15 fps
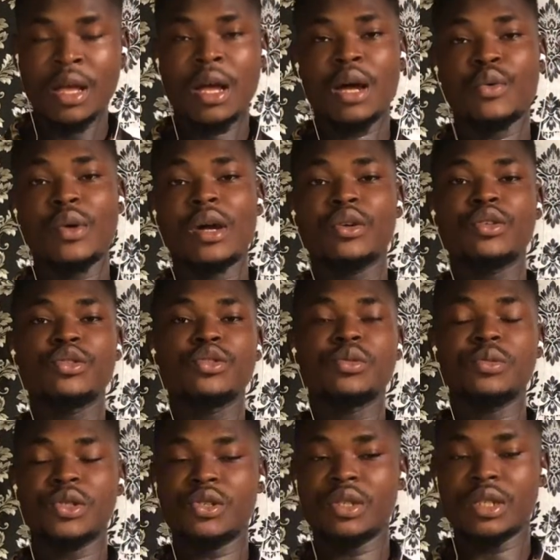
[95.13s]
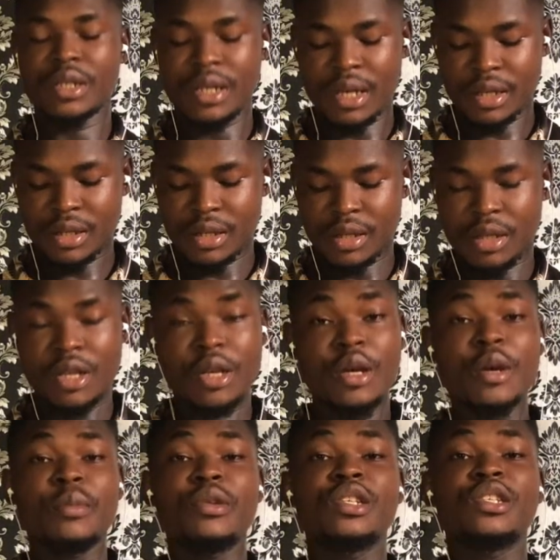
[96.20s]
and we are going to be doing the next thing.
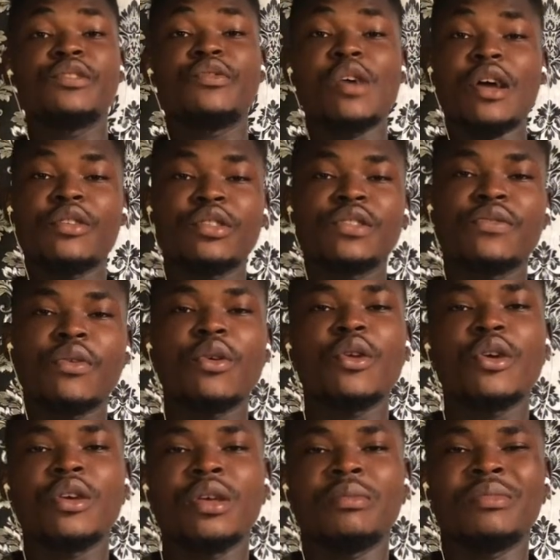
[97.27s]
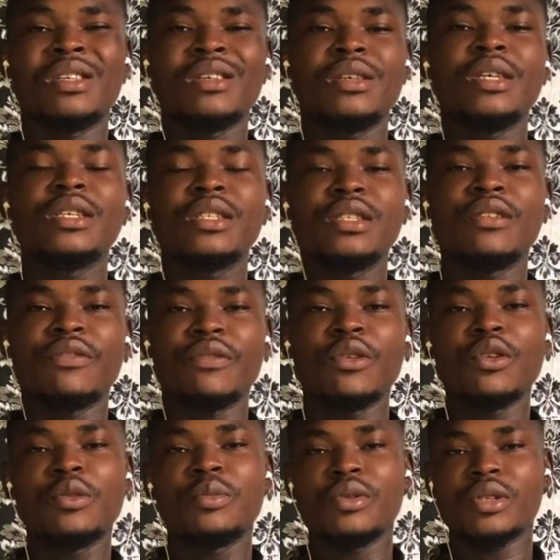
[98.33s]
Please, if you are not following, hit the
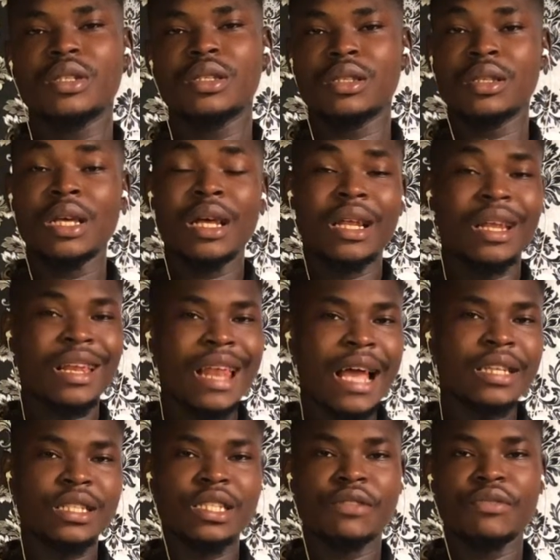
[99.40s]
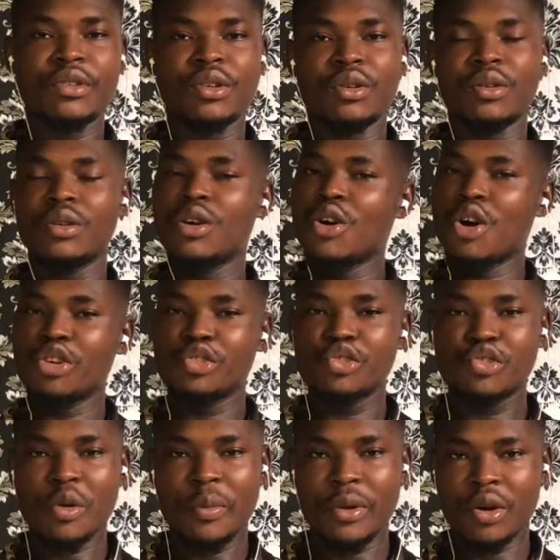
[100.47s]
follow button, like this video, also
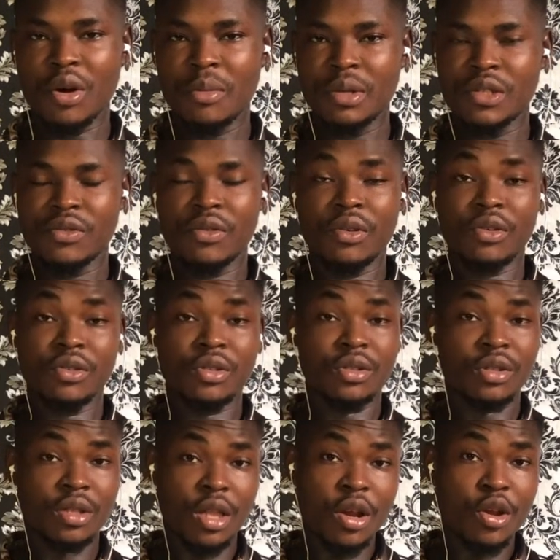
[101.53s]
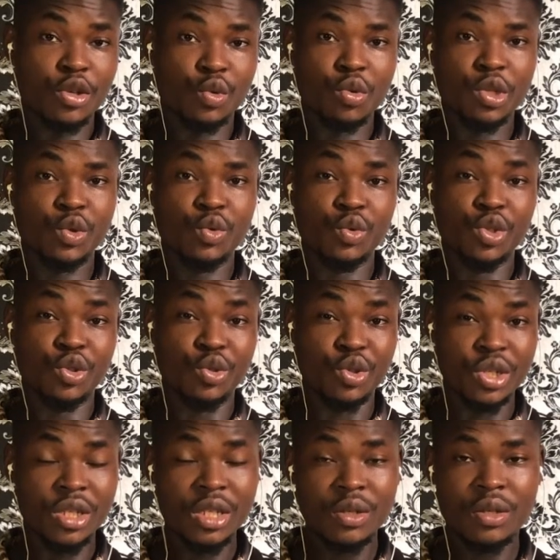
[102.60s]
drop a comment for us. Tell us what you
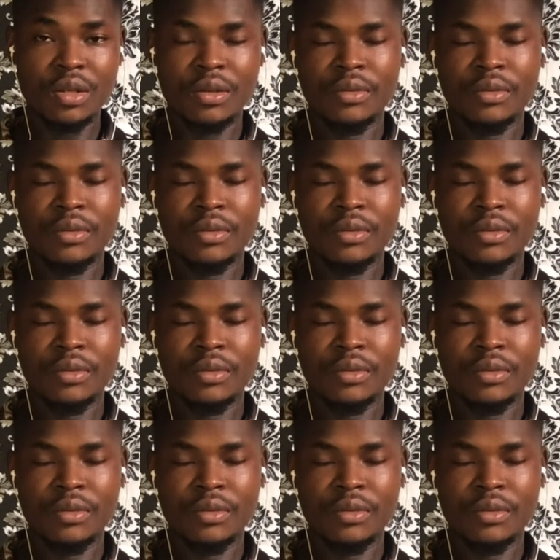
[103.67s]
need,